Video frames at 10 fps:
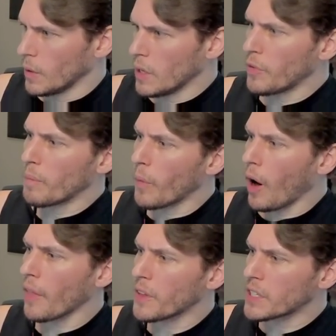If a
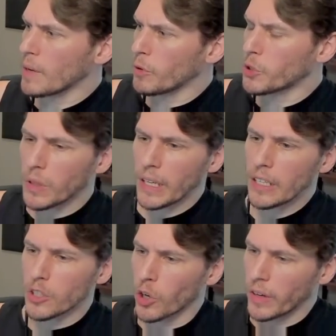moth is able to
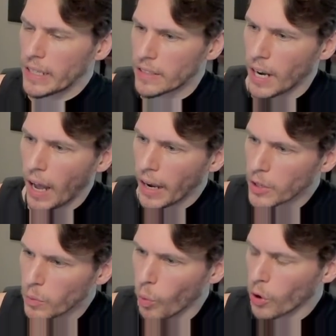eat your
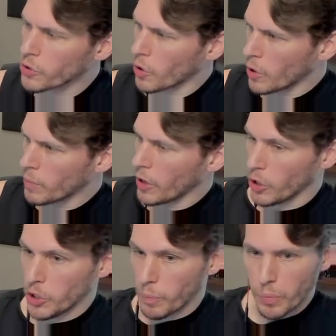entire wardrobe,
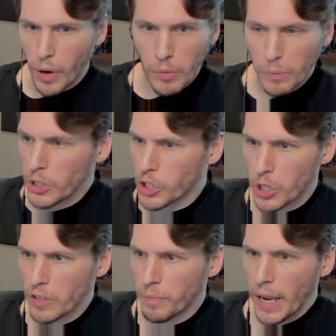you probably
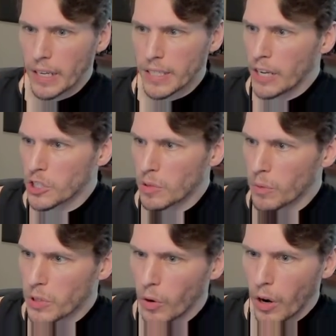should have paid attention to what
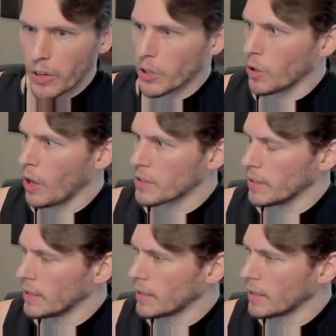was going on in your closet.